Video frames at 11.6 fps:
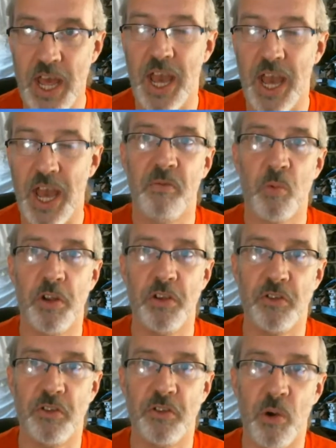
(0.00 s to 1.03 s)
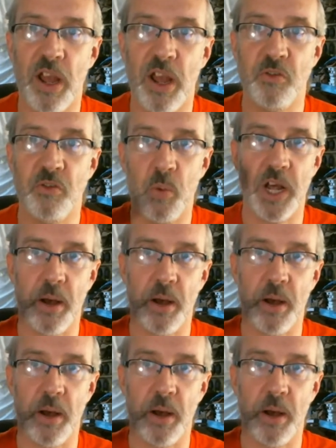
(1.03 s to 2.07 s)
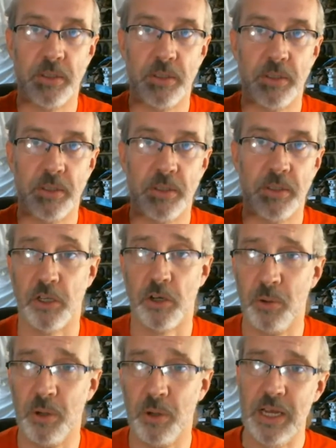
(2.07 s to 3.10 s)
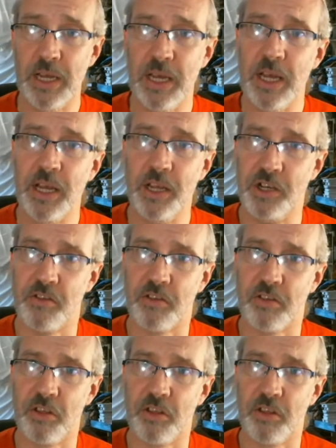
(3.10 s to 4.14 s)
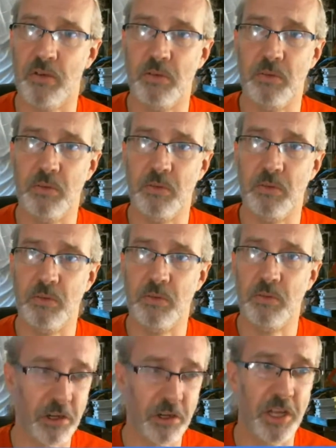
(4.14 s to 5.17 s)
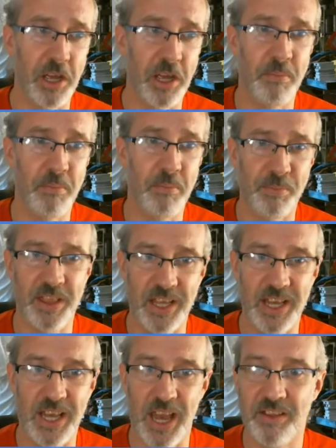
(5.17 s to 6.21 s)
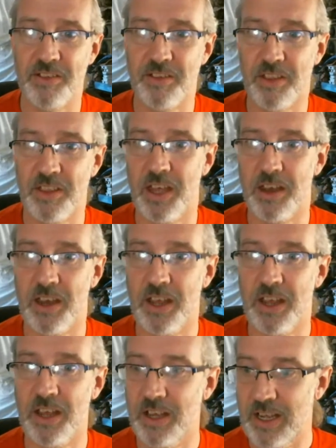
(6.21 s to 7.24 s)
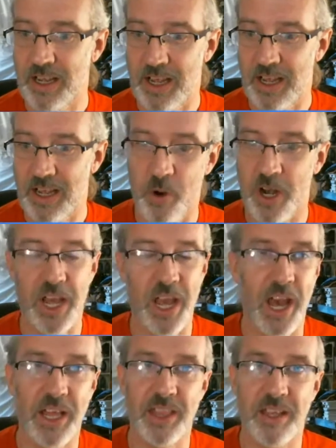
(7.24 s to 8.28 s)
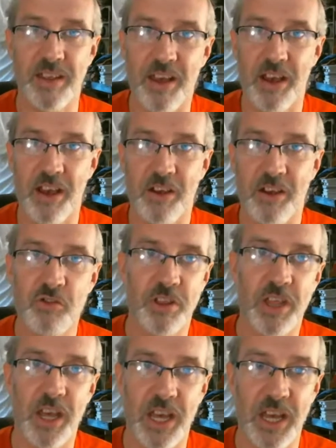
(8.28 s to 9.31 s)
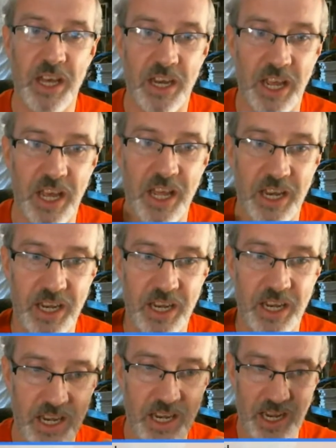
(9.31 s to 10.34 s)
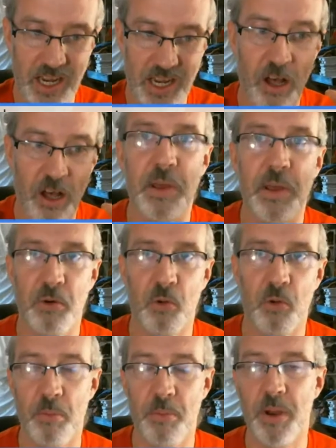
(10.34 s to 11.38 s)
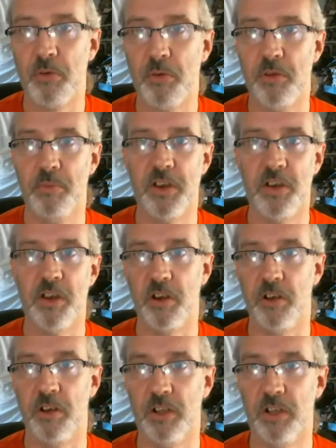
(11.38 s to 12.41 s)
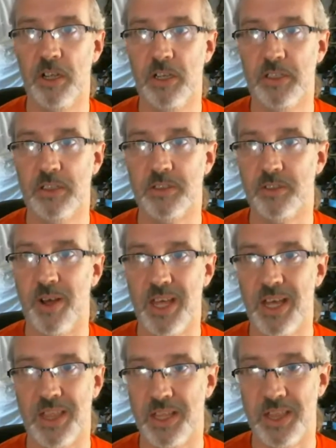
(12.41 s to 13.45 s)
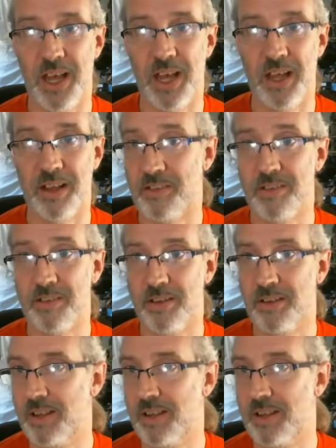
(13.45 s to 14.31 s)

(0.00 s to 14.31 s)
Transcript: and everyone's grades went up. So he just thought, well, clearly it must be the case that when I add this extra thing in, it helps people remember the material. So I think that that's,